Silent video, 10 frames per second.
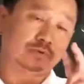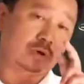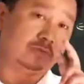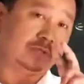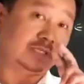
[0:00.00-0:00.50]

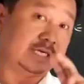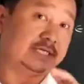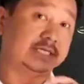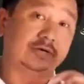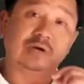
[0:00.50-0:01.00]
of the
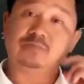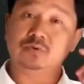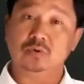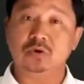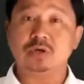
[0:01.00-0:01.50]
things that you have to
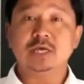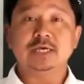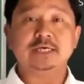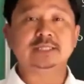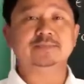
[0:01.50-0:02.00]
know
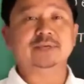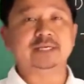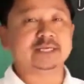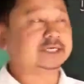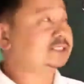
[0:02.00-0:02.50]
in the
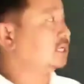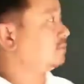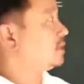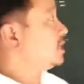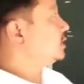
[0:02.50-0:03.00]
beginning itself,
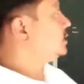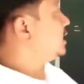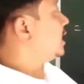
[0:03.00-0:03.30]
they